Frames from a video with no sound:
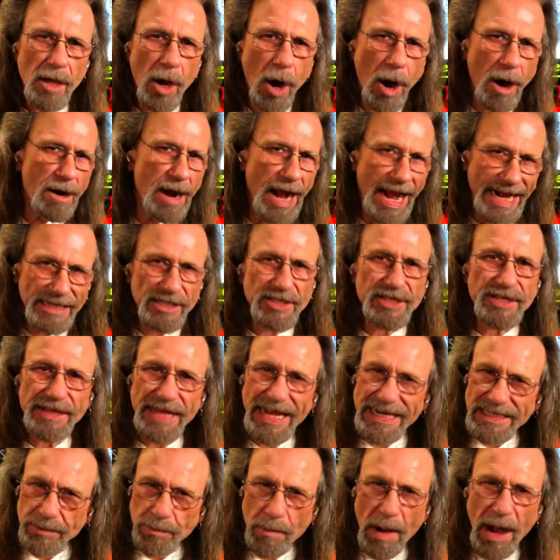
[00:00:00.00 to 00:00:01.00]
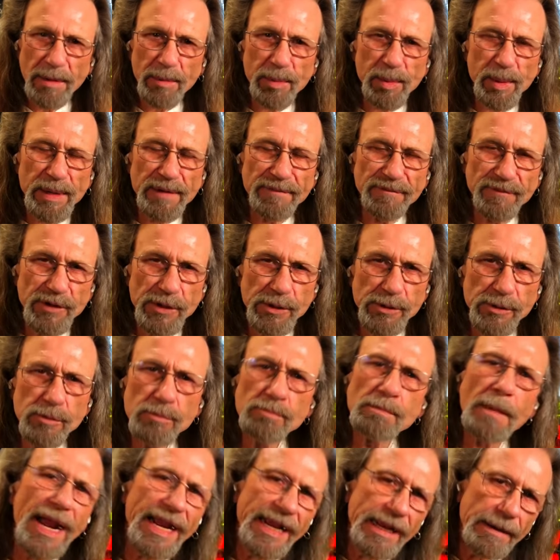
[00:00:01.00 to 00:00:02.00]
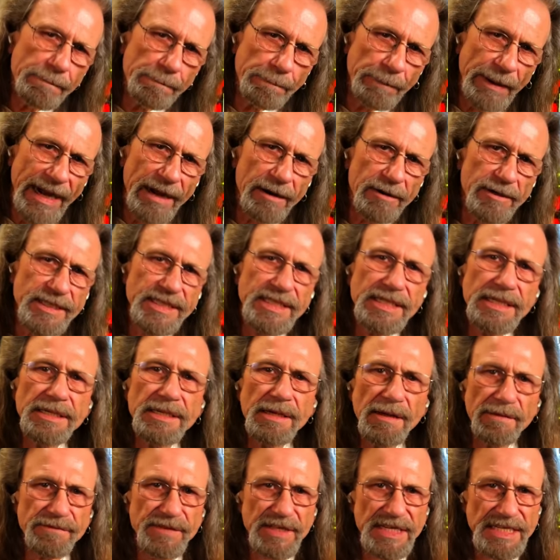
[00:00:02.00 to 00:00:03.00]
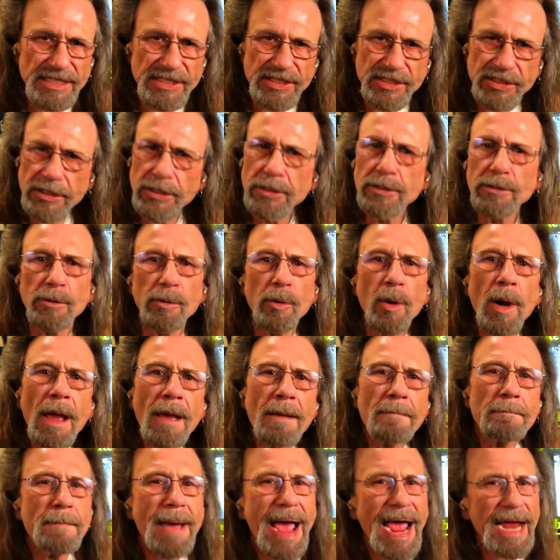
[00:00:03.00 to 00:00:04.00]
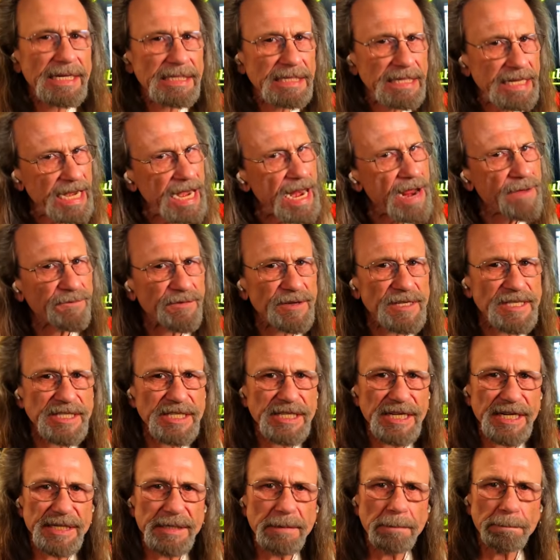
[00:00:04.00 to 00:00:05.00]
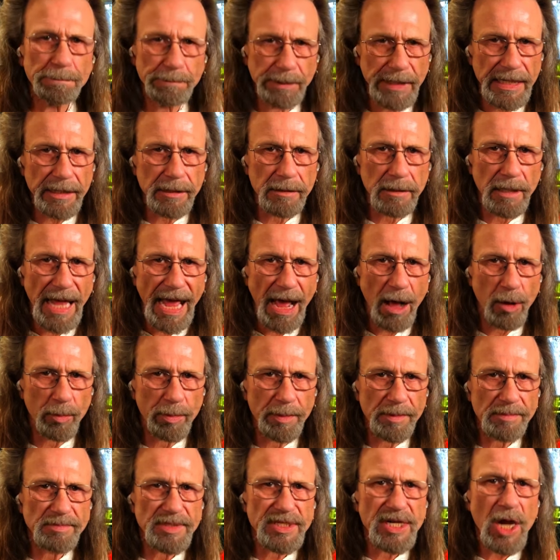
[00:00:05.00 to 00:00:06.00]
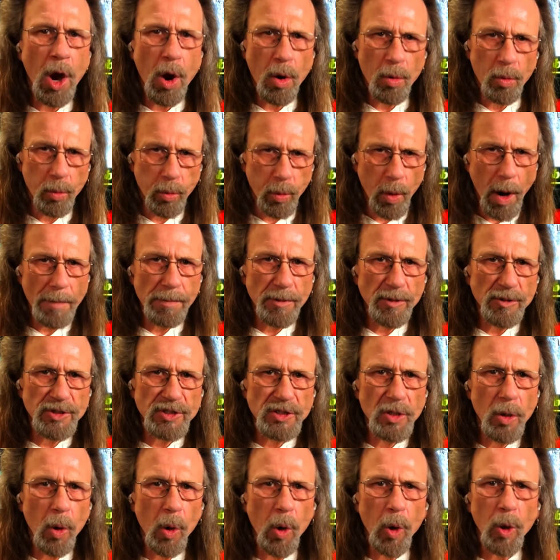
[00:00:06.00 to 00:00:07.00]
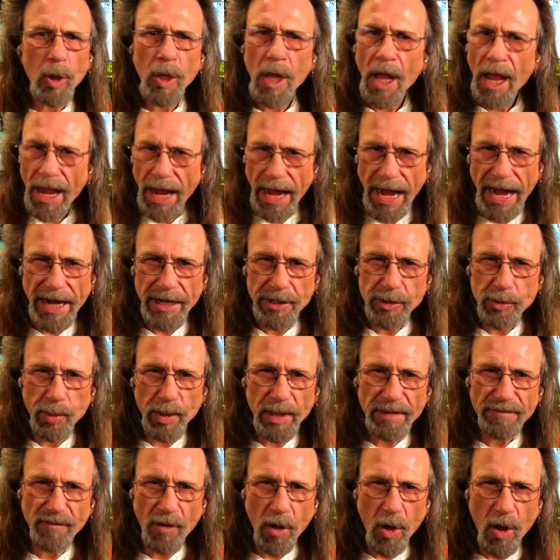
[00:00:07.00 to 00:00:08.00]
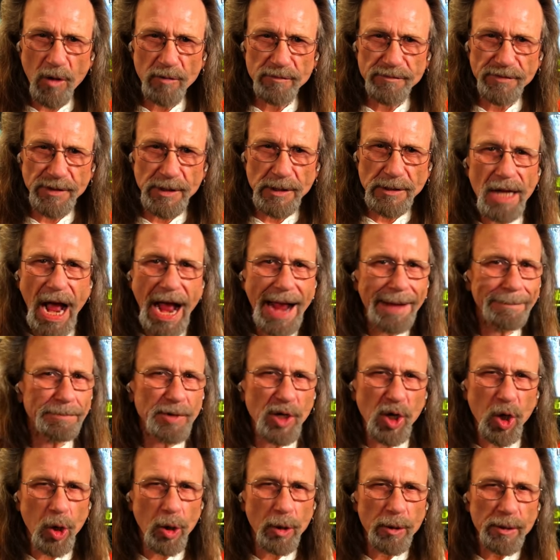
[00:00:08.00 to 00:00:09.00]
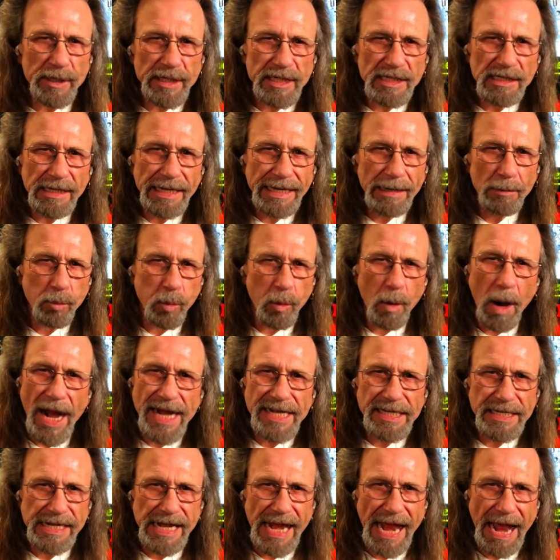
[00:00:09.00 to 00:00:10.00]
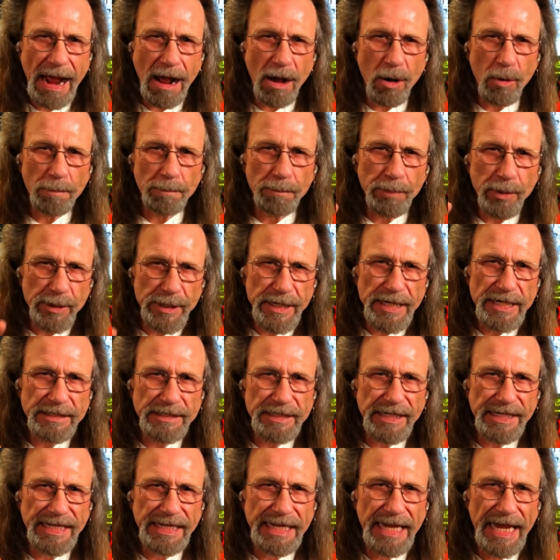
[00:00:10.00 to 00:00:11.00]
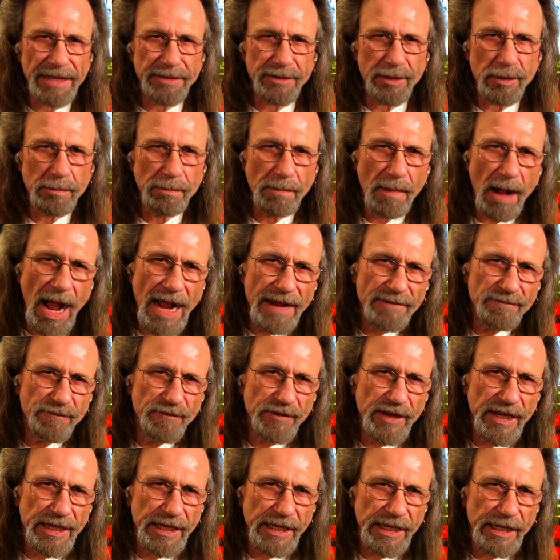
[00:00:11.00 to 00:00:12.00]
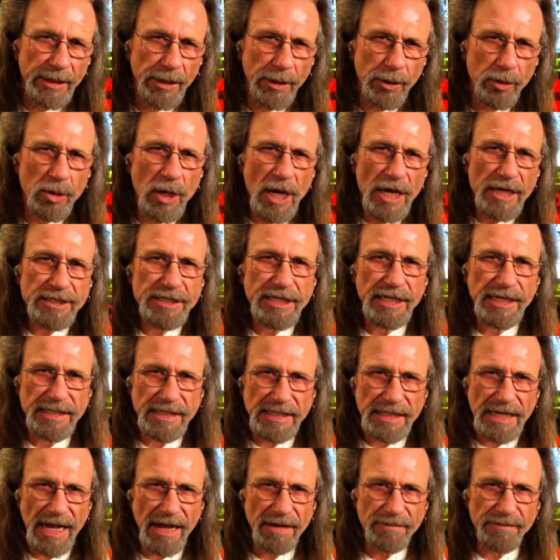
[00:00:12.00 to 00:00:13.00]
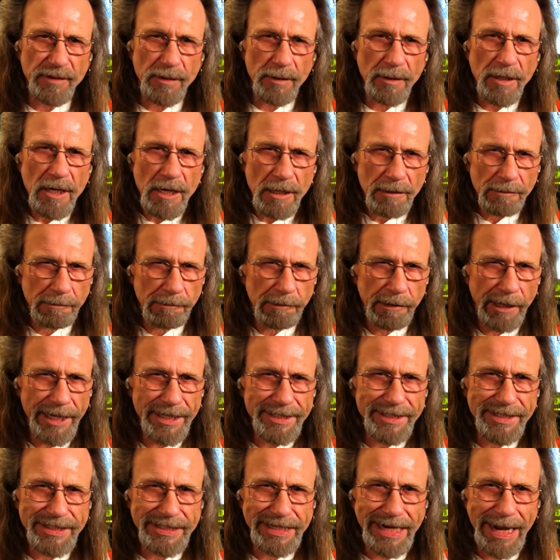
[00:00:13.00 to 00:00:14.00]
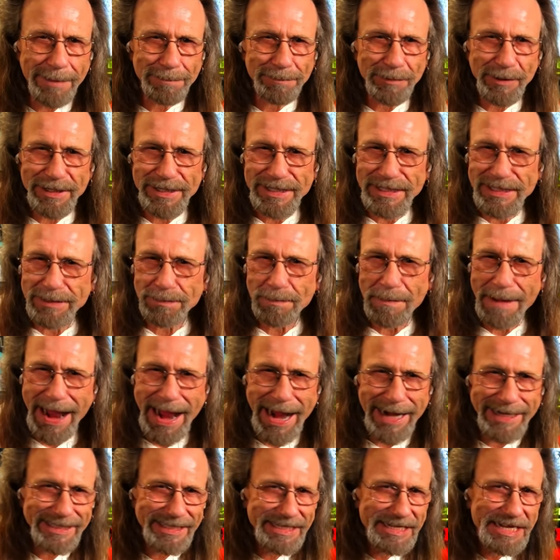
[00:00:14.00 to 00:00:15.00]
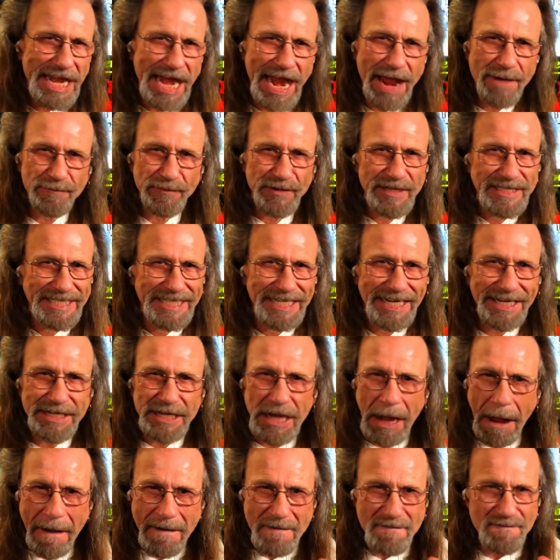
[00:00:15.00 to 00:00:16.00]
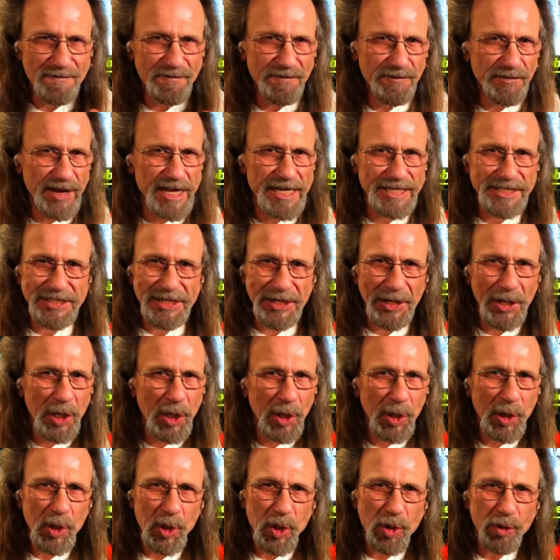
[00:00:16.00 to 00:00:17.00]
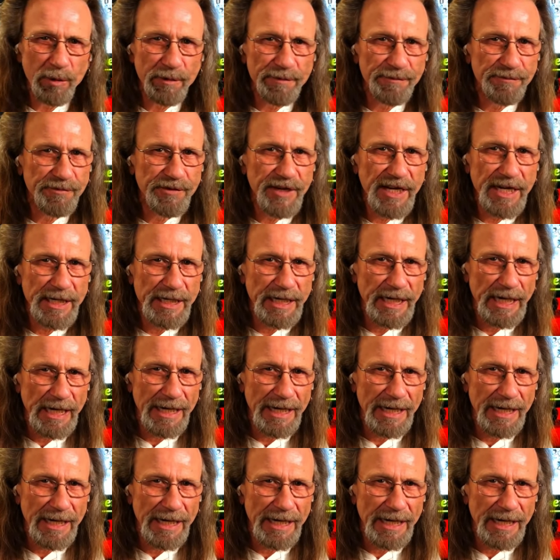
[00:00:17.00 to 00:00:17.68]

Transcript: All right, so that's my review, my comparison of these two magnificent Beatle albums, Rubber Soul and Revolver. I'm currently right now putting together my video to cover Led Zeppelin's magnificent physical graffiti.